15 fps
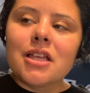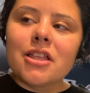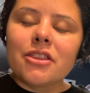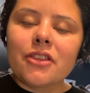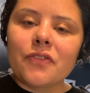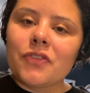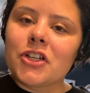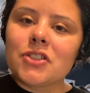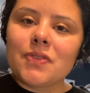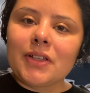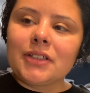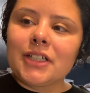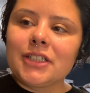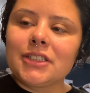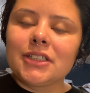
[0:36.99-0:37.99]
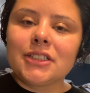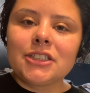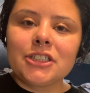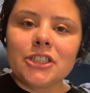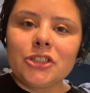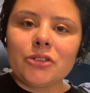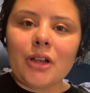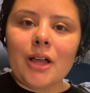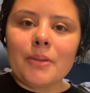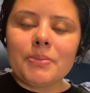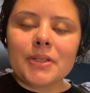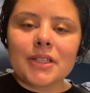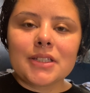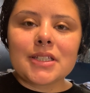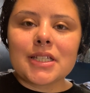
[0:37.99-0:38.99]
the first foundation she dropped
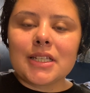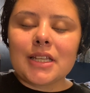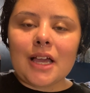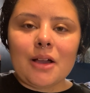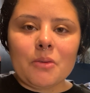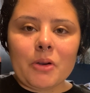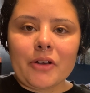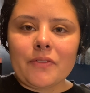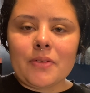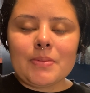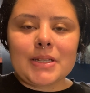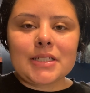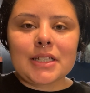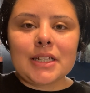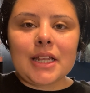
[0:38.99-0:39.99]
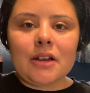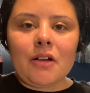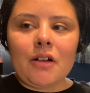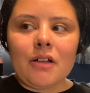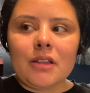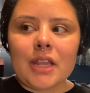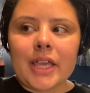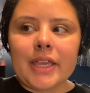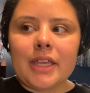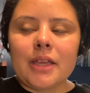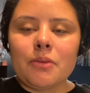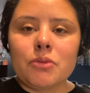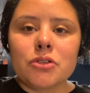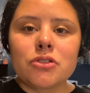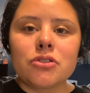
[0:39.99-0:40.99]
did not work for my skin at all. Like
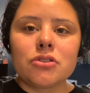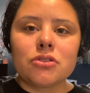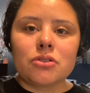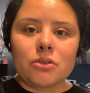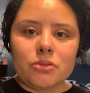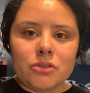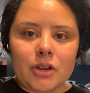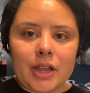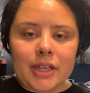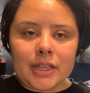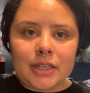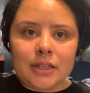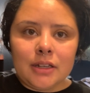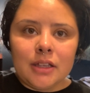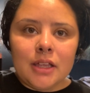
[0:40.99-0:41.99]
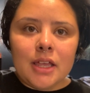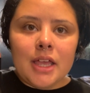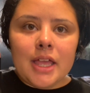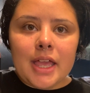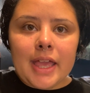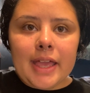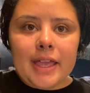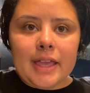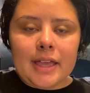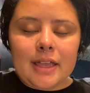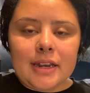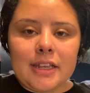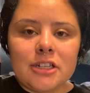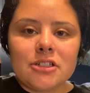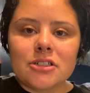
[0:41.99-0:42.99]
it was so drying
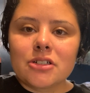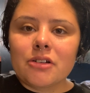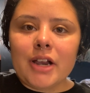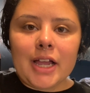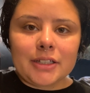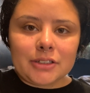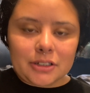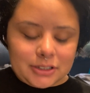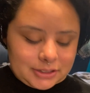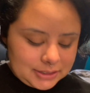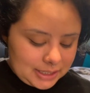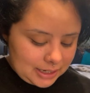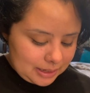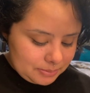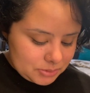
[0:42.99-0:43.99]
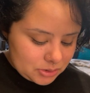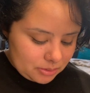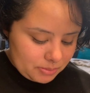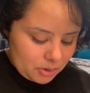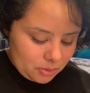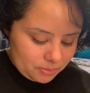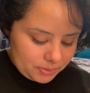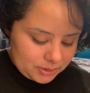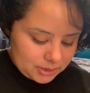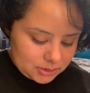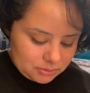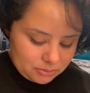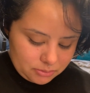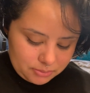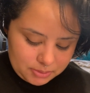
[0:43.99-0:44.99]
and it just cracked all the time. So I'm hoping this
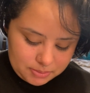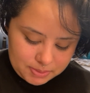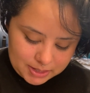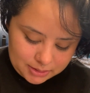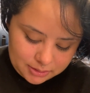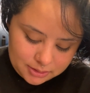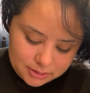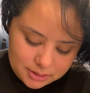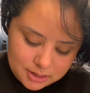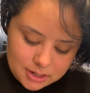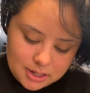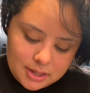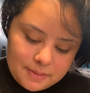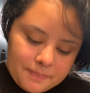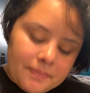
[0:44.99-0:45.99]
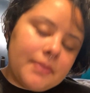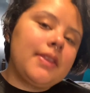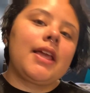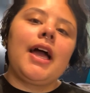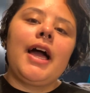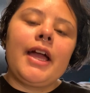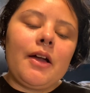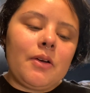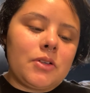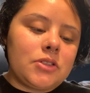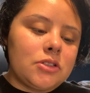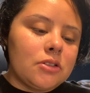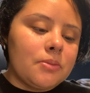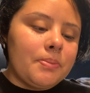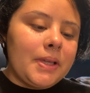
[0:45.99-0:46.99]
one will be better. I
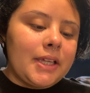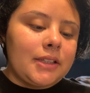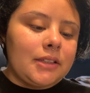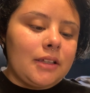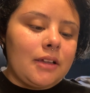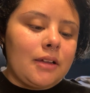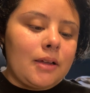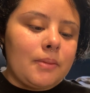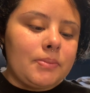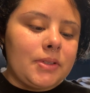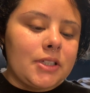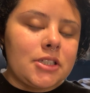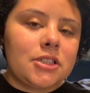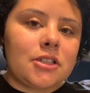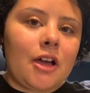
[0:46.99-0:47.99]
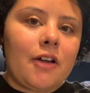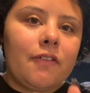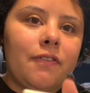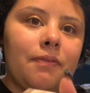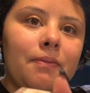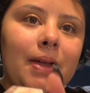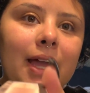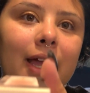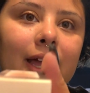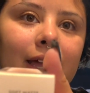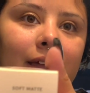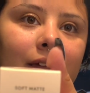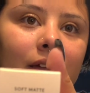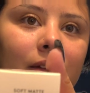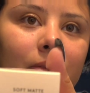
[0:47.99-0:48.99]
also picked up the Soft Matte